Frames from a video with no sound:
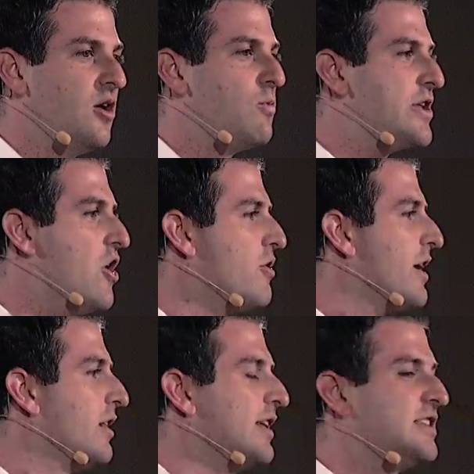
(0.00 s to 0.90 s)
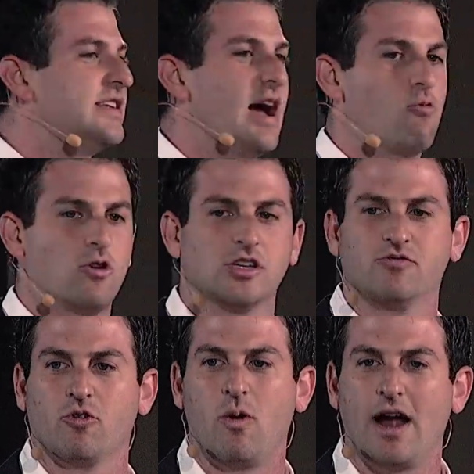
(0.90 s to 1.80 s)
We know that illicit
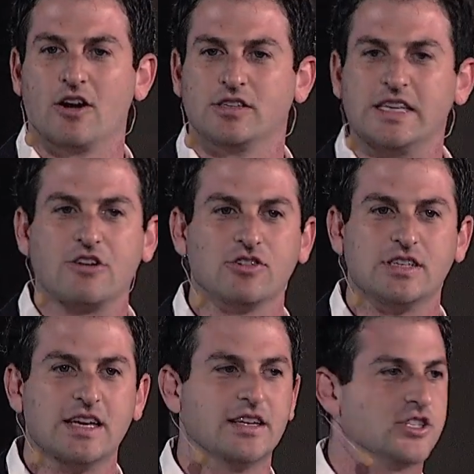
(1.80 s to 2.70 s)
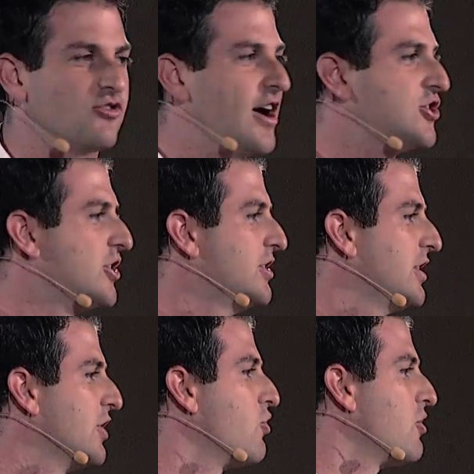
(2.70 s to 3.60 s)
networks require secrecy and discretion
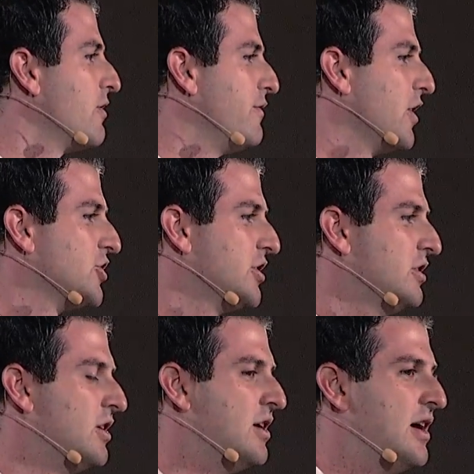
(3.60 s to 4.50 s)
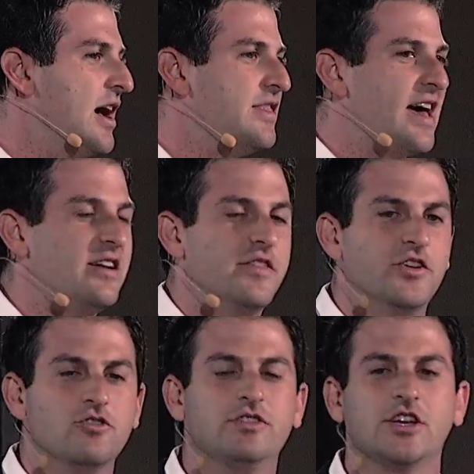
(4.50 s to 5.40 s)
in order to function, and that in the
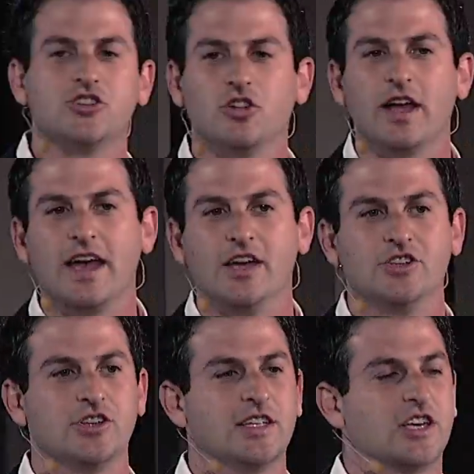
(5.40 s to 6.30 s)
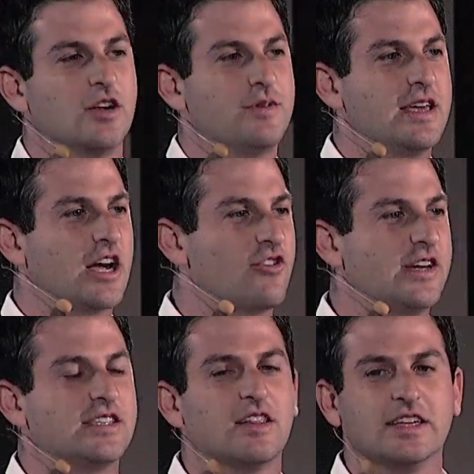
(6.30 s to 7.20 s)
new digital age, it's going to be
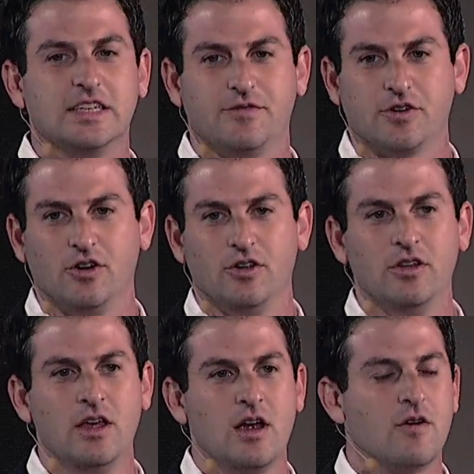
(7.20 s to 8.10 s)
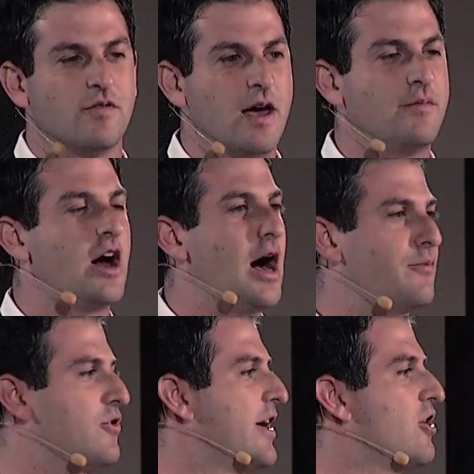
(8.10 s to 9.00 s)
increasingly difficult for them to
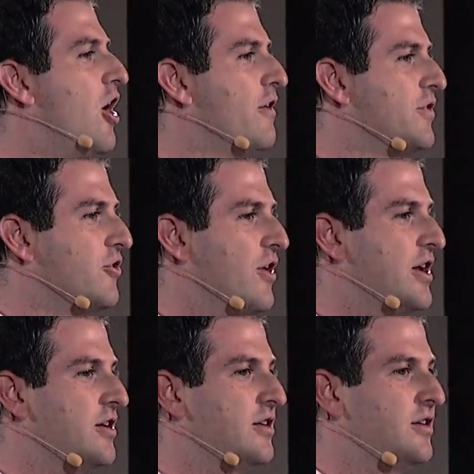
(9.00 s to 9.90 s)
operate off the grid.